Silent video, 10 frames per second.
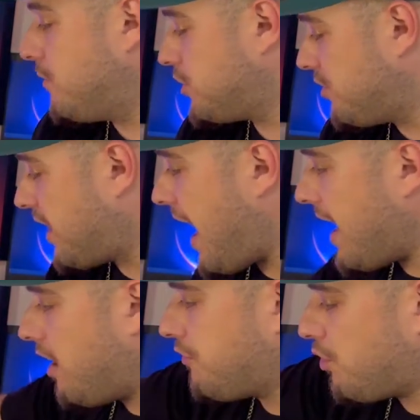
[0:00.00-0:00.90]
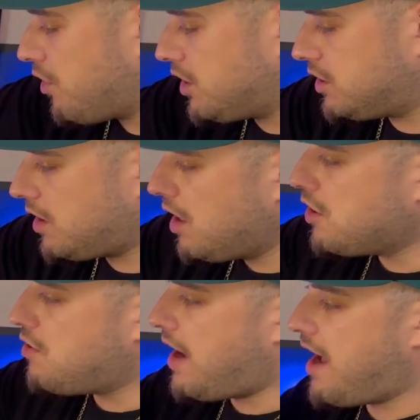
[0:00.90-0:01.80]
So that, of course,
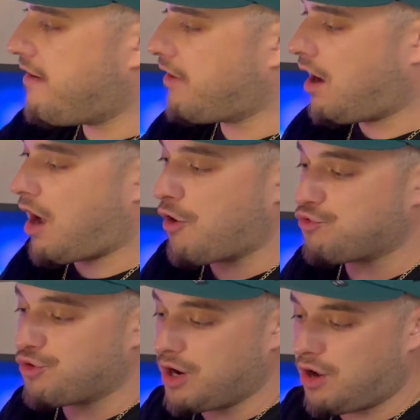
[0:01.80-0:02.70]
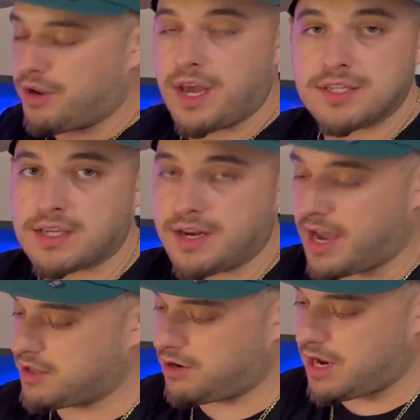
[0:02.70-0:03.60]
you have a real nice
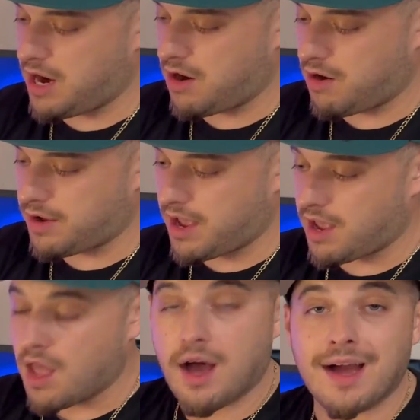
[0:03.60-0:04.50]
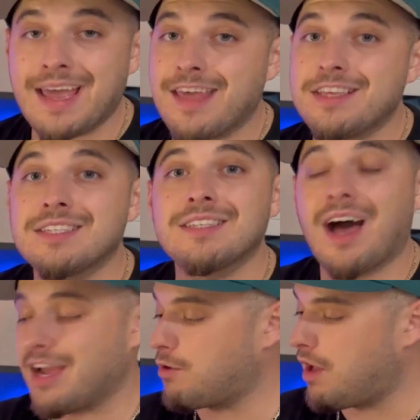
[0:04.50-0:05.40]
connector here, okay? Again, this is
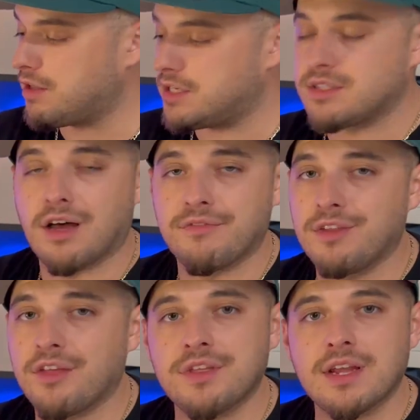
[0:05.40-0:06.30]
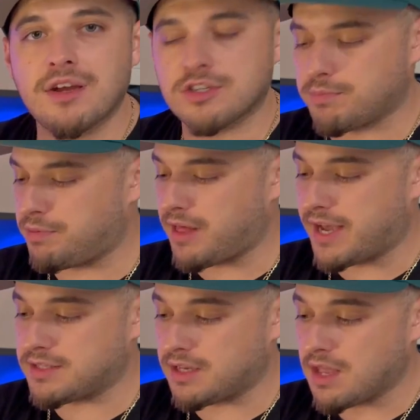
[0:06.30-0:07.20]
high quality stuff. Nothing here is
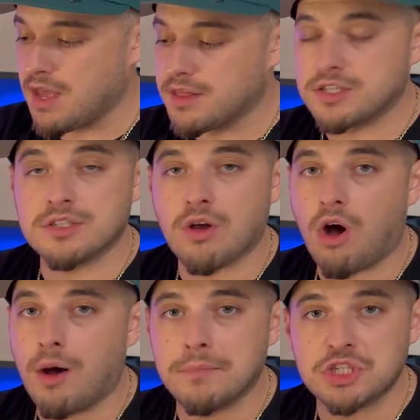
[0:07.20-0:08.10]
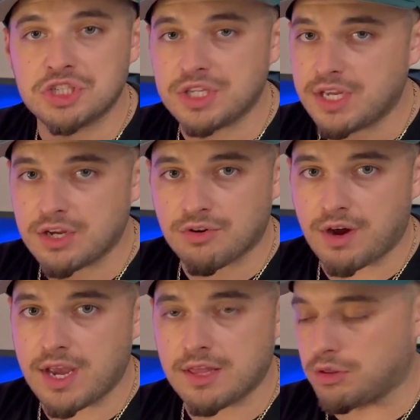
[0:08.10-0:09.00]
plastic. This is all machine
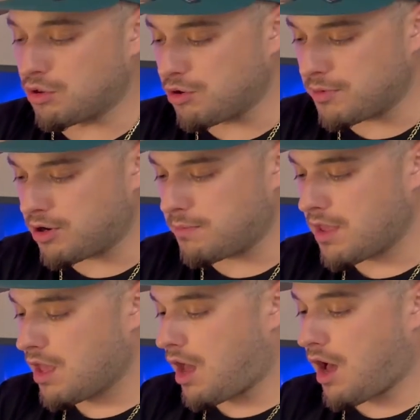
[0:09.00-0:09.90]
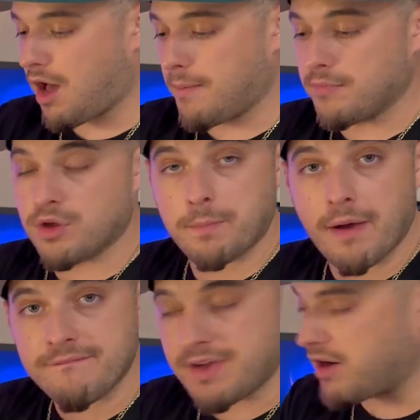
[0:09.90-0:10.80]
grade aluminum,
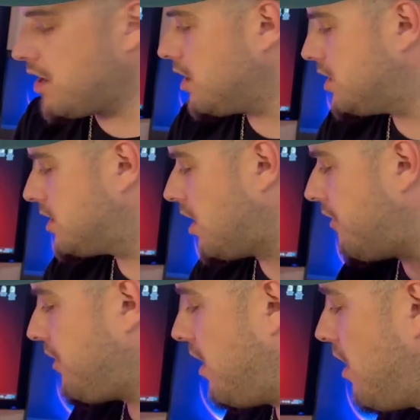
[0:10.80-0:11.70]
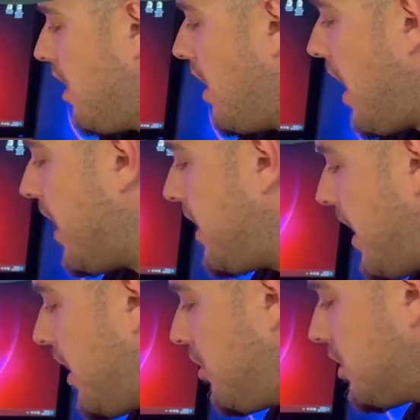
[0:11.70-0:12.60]
but very good stuff here. And
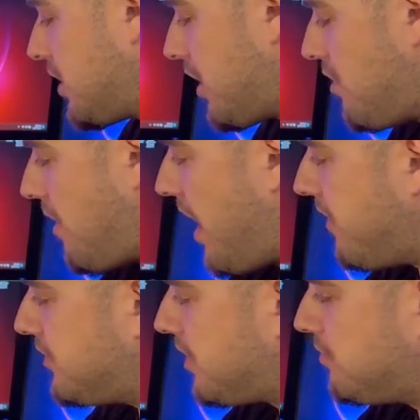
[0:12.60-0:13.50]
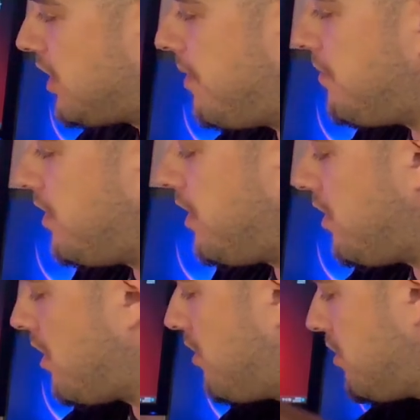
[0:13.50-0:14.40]
then it looks like you have some type,
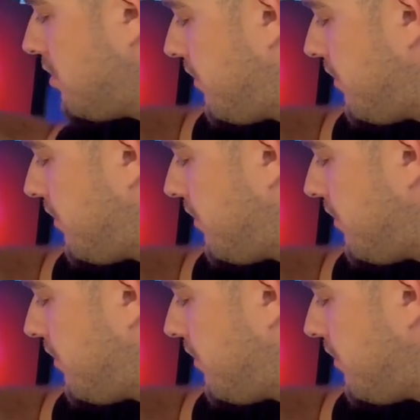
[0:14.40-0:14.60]
here you go, your